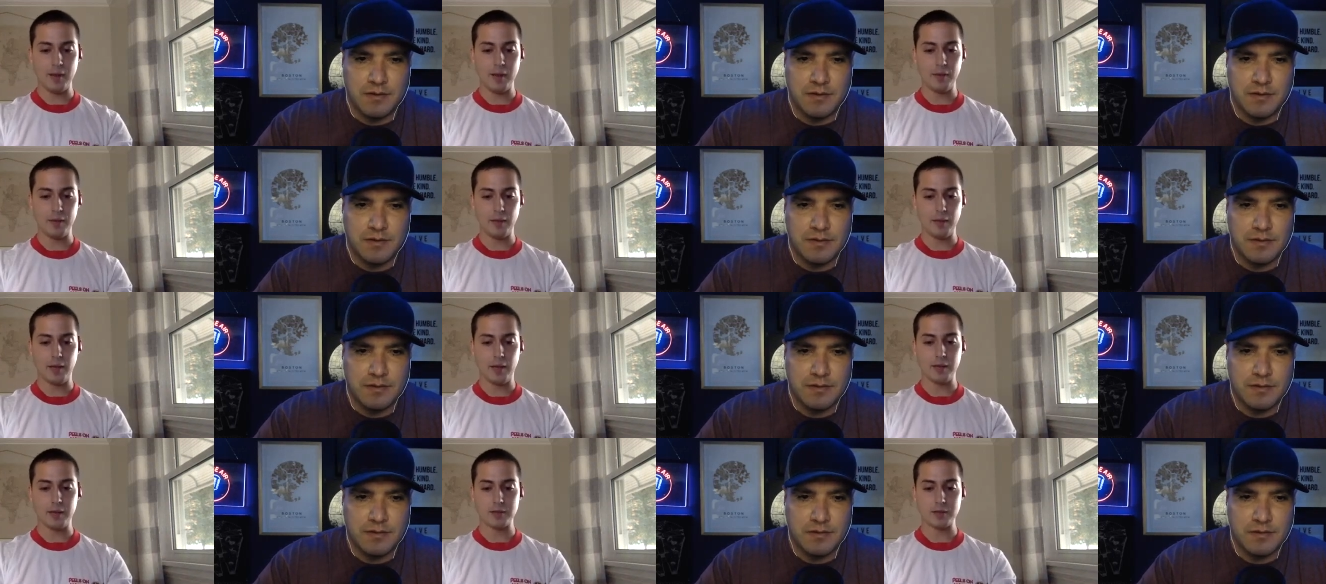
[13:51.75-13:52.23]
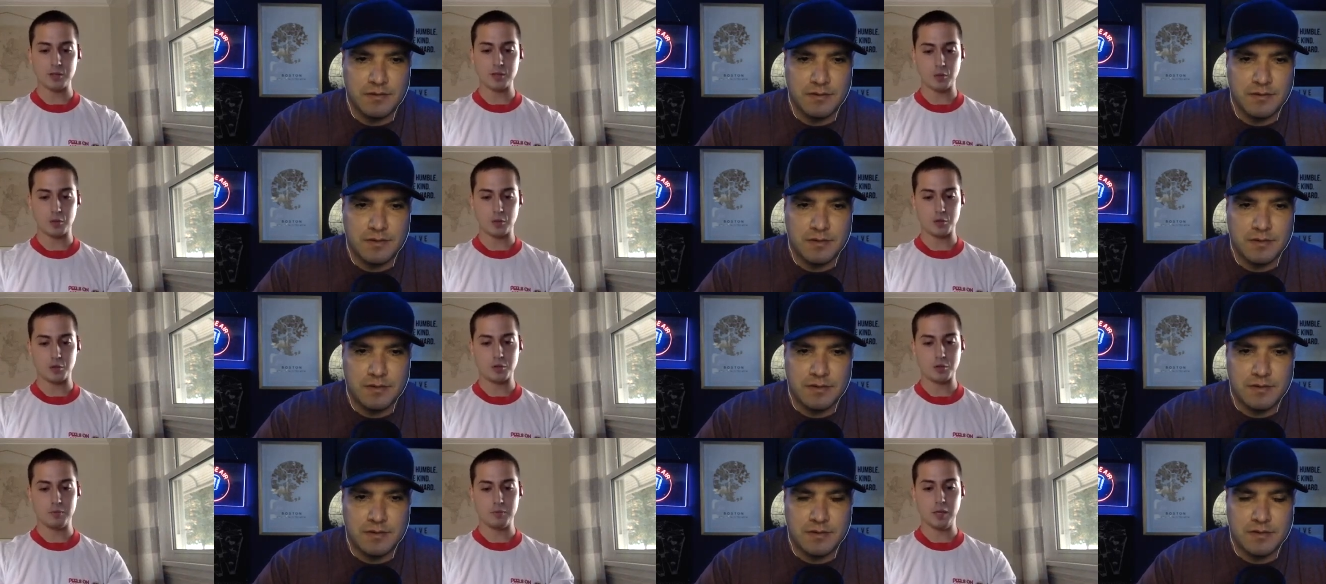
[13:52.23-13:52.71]
Speaker 1: and then
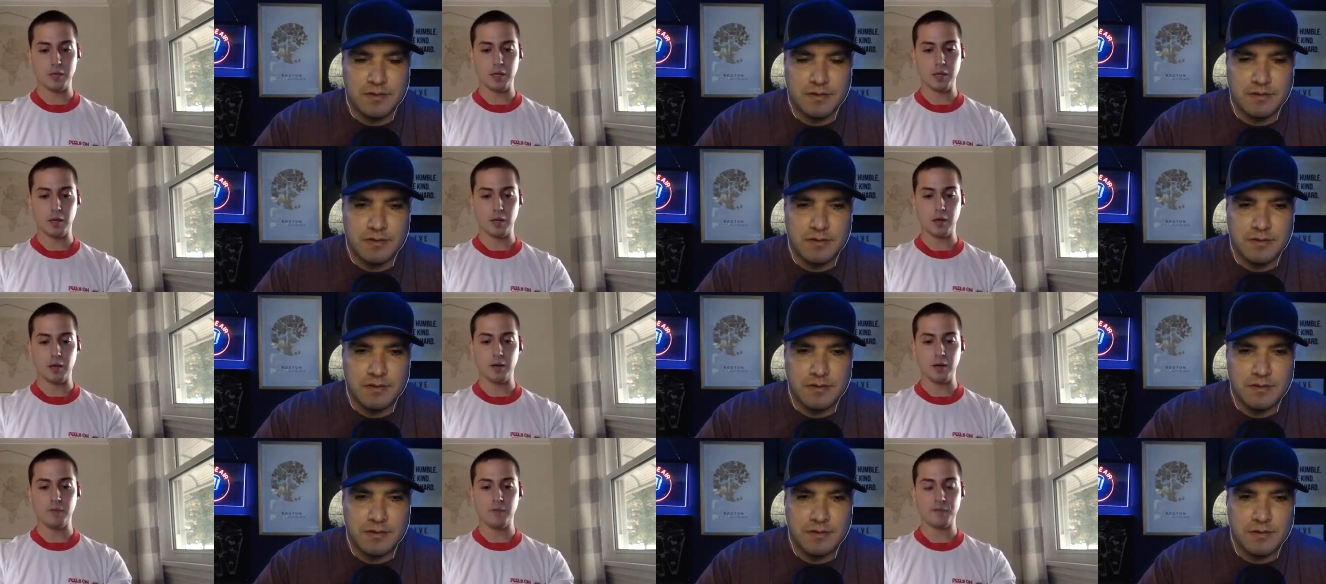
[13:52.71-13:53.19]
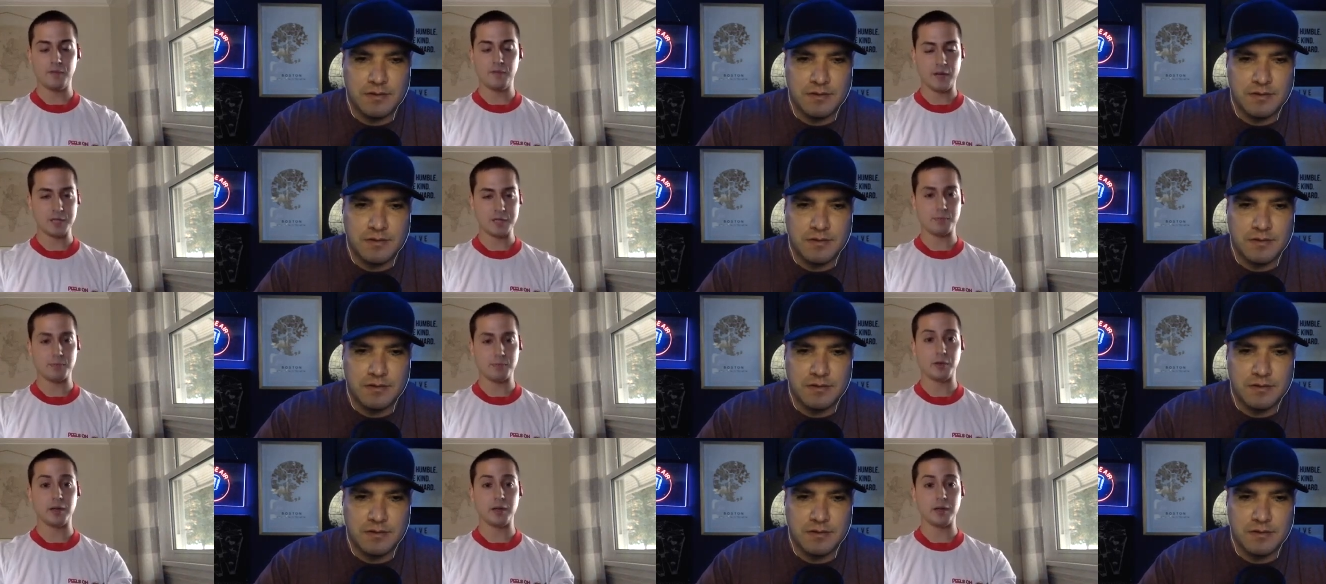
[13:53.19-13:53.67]
social media,
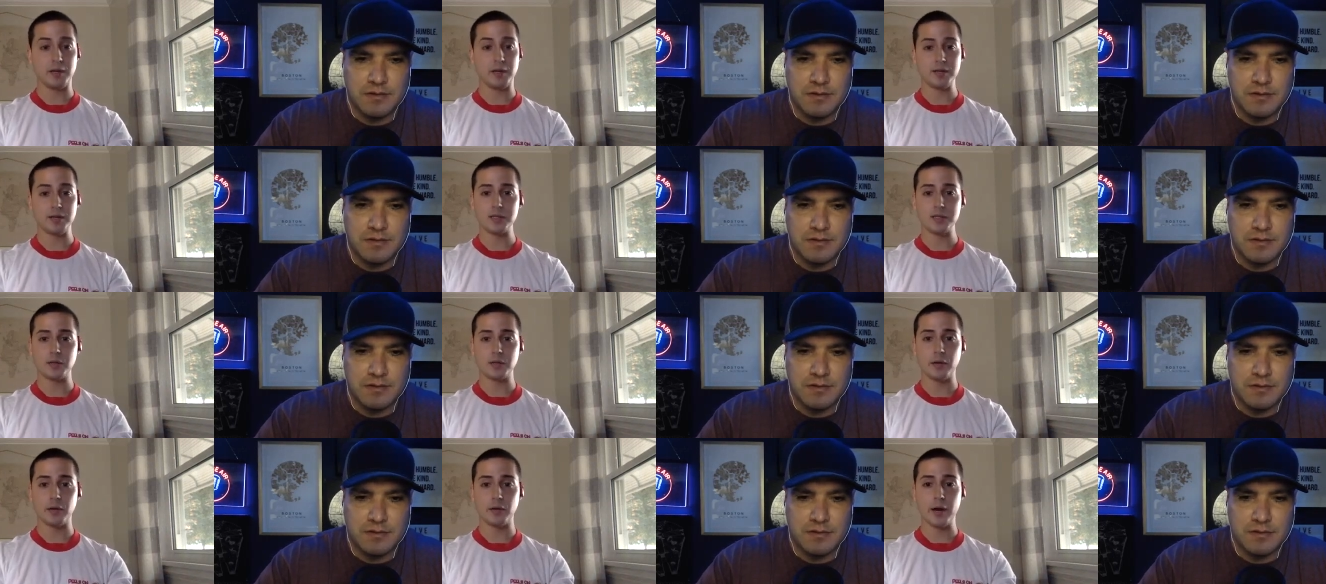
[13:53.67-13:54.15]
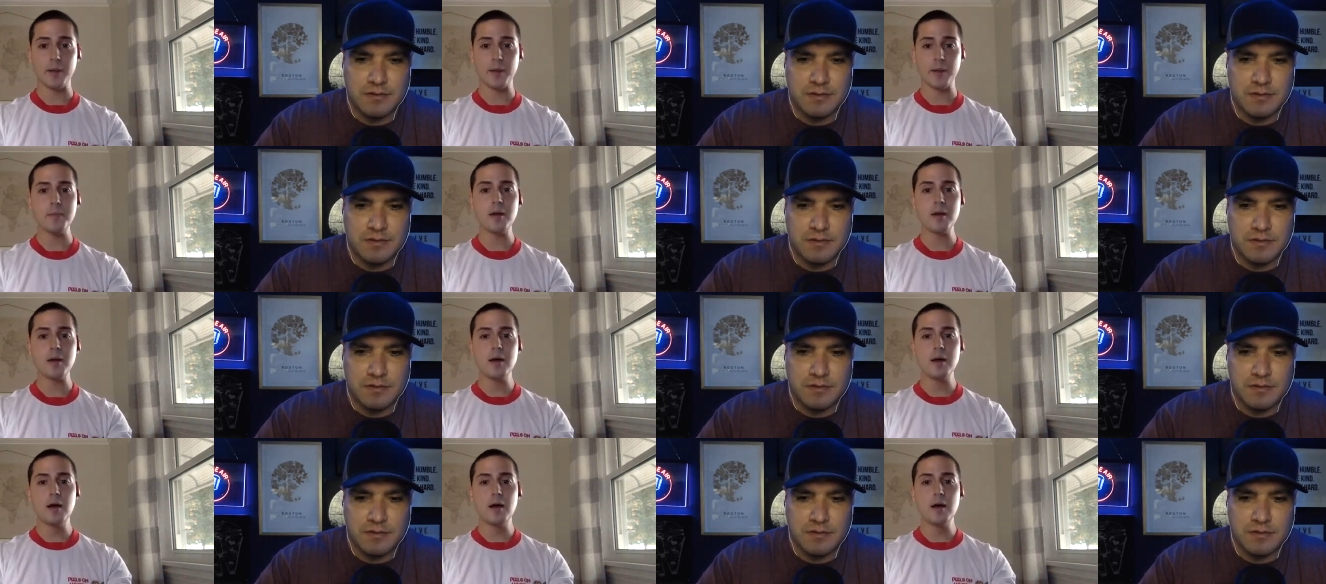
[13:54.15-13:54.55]
Facebook and Instagram.